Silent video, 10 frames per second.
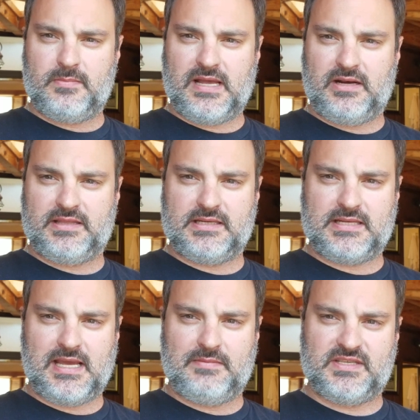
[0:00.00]
We're about at the
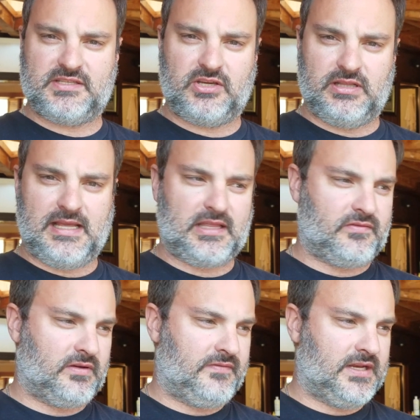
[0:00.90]
time. This is a good
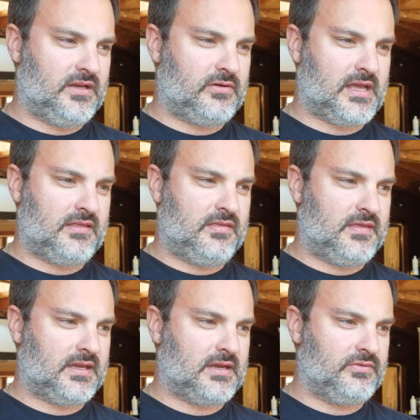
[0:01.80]
length for a video. I
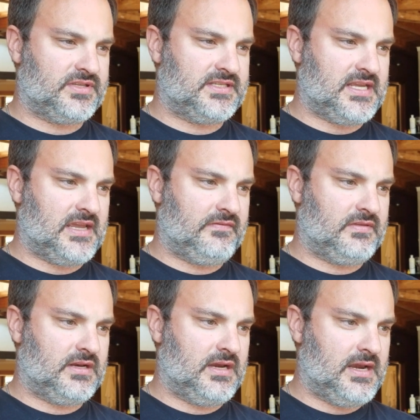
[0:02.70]
think I will
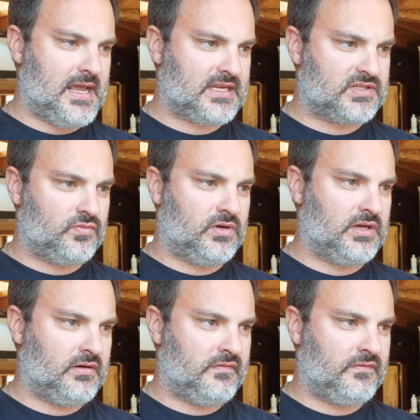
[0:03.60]
save the next
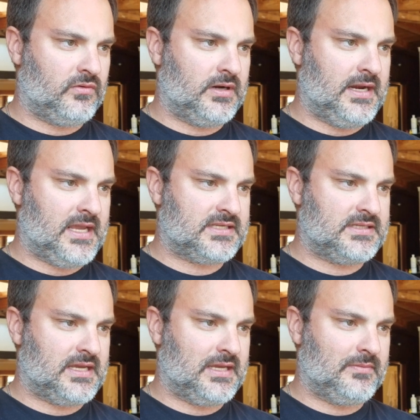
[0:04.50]
one for
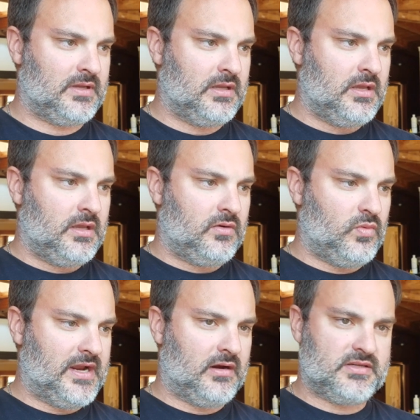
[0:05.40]
next time,
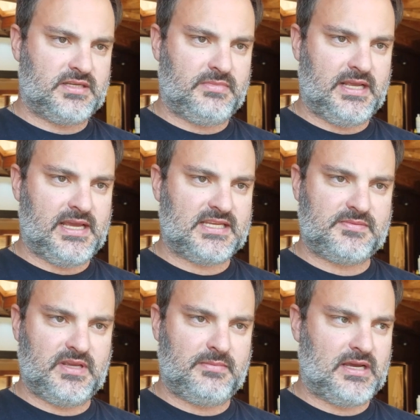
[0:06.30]
where somebody
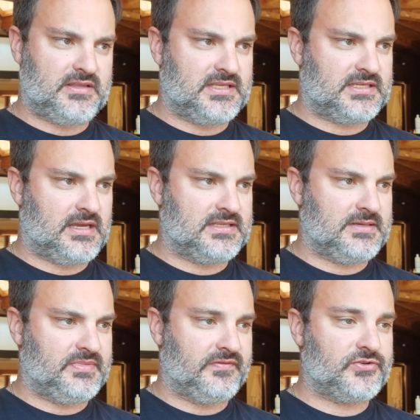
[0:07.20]
asked me about this
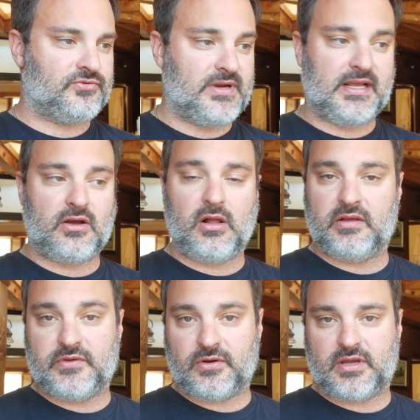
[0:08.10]
concept of treating
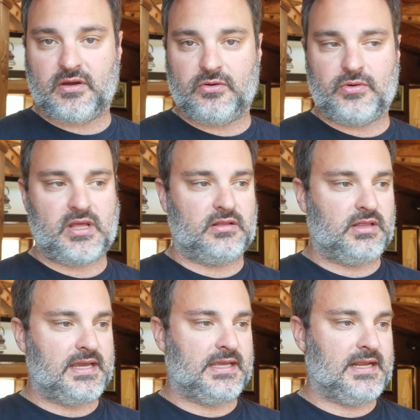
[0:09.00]
all of your code
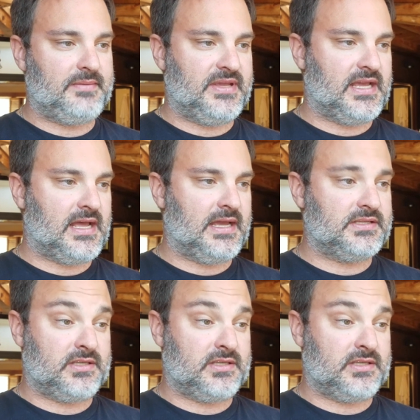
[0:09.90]
like an API.